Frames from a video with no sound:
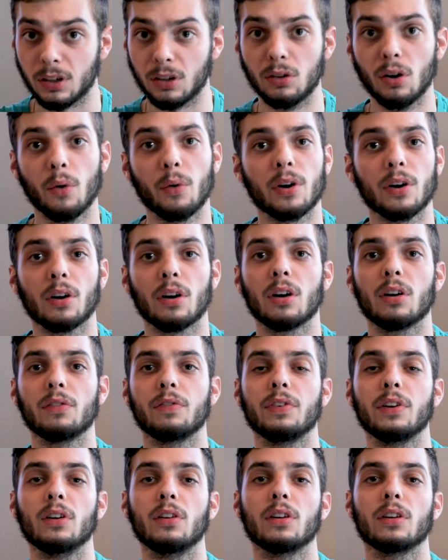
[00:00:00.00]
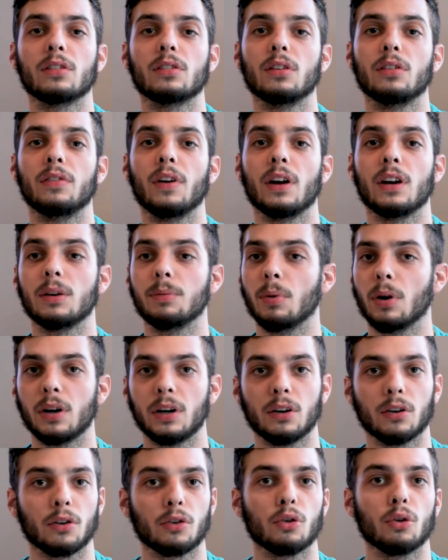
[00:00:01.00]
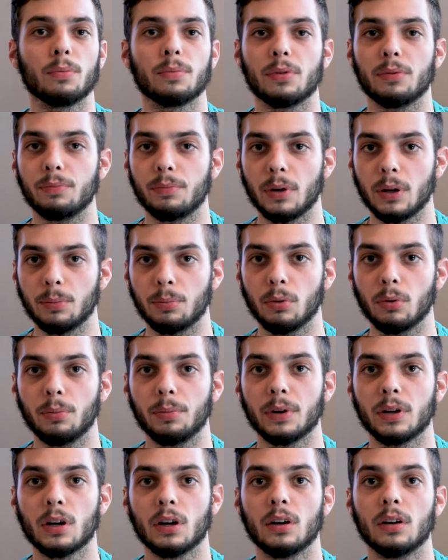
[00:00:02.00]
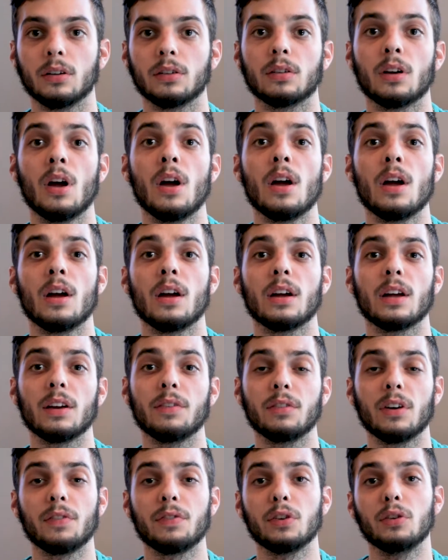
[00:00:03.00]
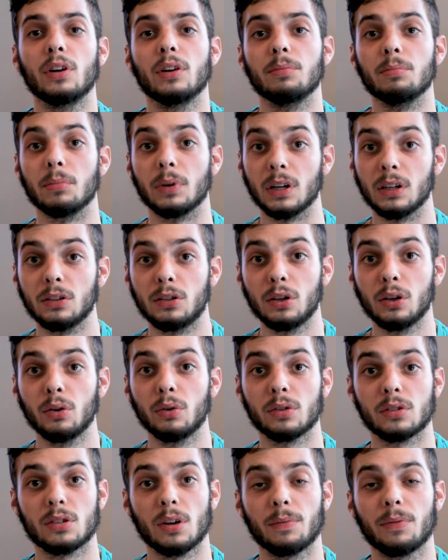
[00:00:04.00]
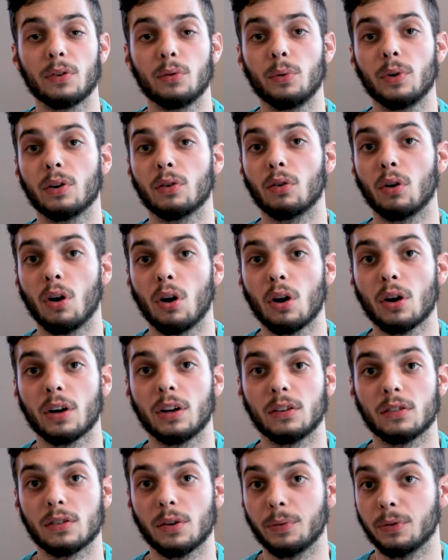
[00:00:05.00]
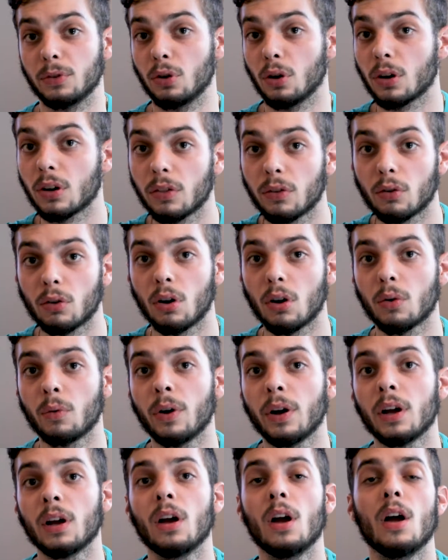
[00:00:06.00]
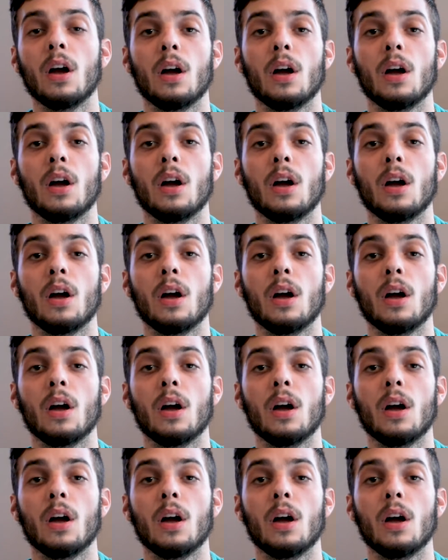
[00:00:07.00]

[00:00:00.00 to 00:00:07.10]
You don't want to hurt feelings of anybody or groups of people, because even if you didn't mean to and something went wrong and someone took it the wrong way,